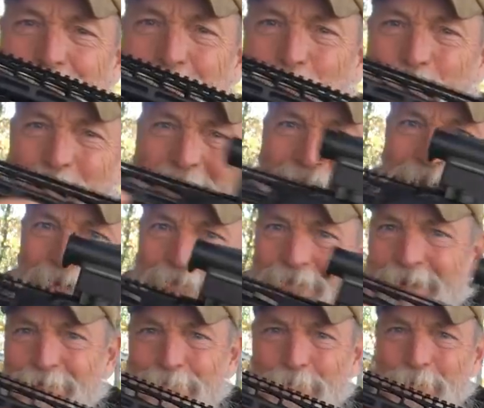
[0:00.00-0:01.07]
folding
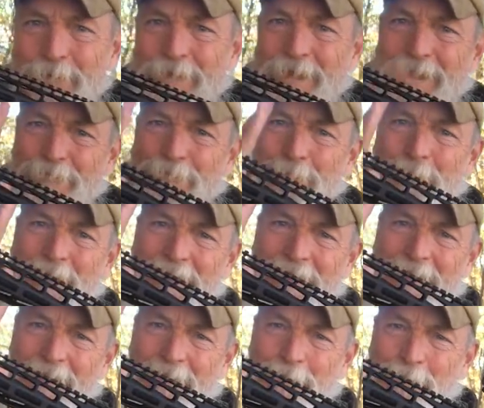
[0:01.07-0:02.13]
rifle? And they even
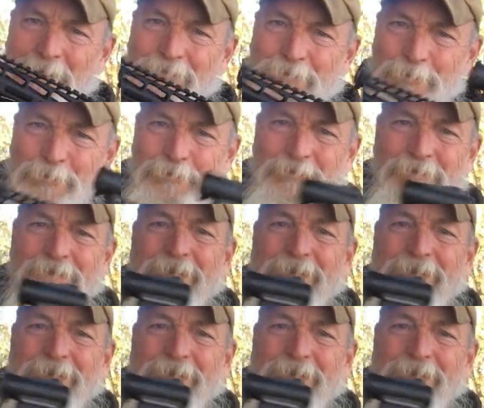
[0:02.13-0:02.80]
make pistols.